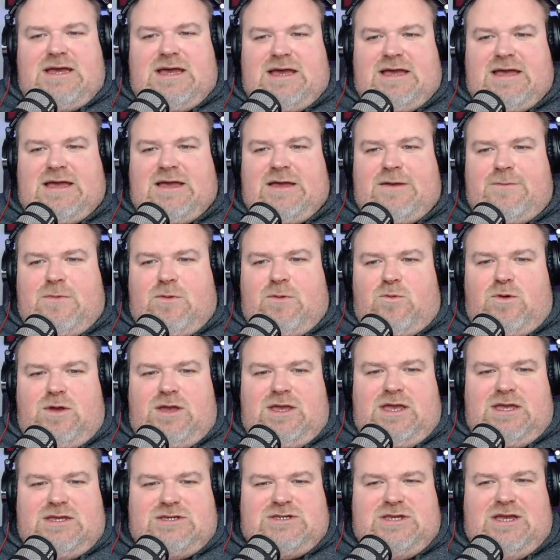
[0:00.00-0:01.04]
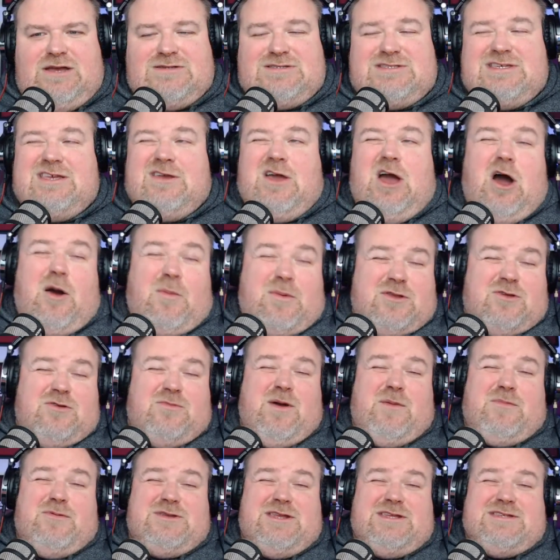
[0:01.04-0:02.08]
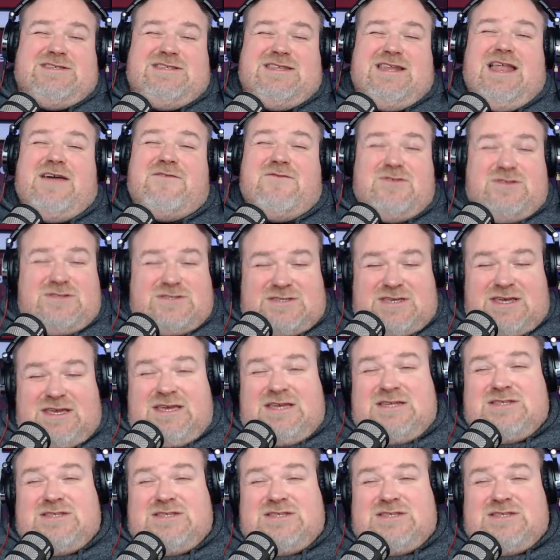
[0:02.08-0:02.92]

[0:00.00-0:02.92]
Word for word: Um, we shall see. I'll be doing my predicted 11s